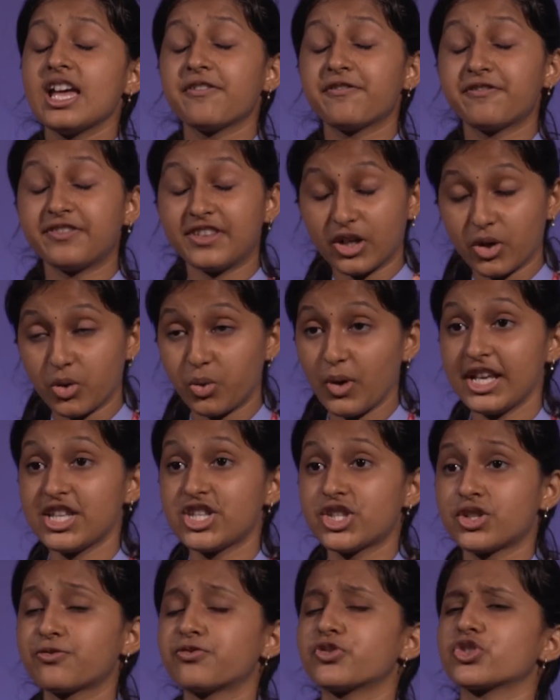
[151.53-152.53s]
if the
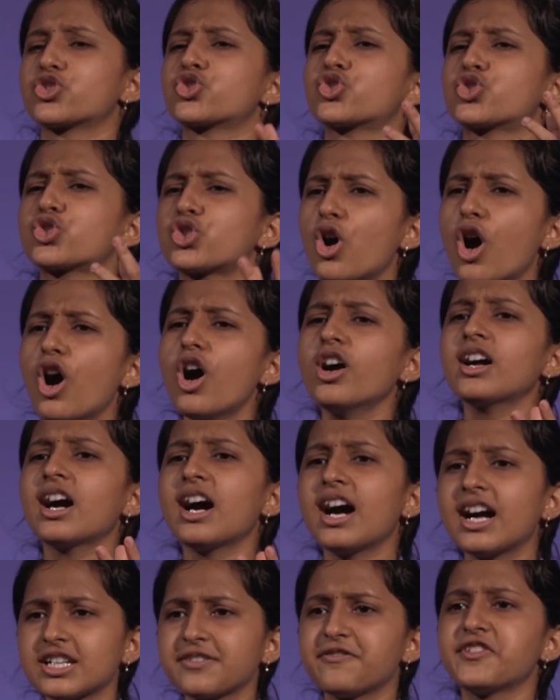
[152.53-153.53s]
quest for strong
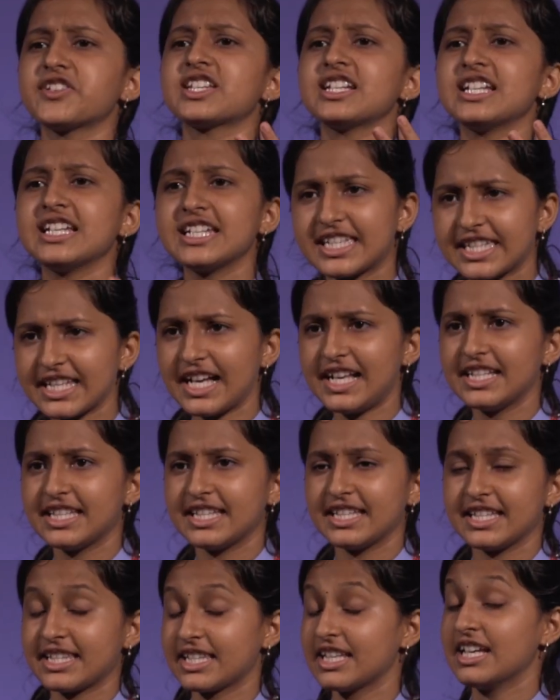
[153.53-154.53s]
artificial
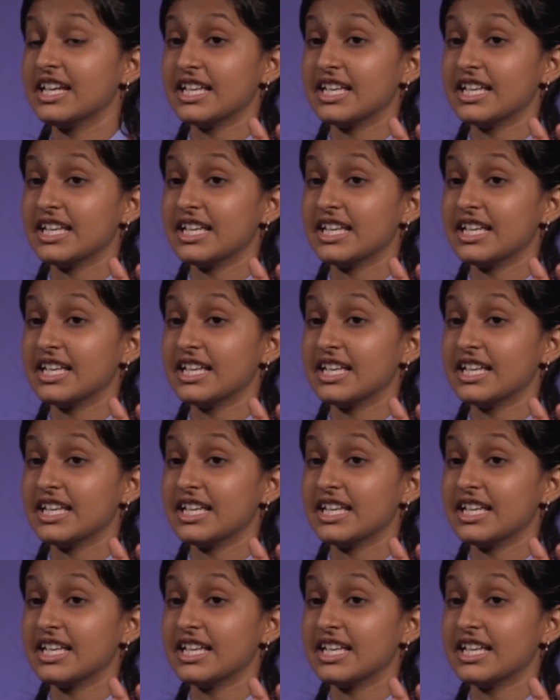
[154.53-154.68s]
intelligence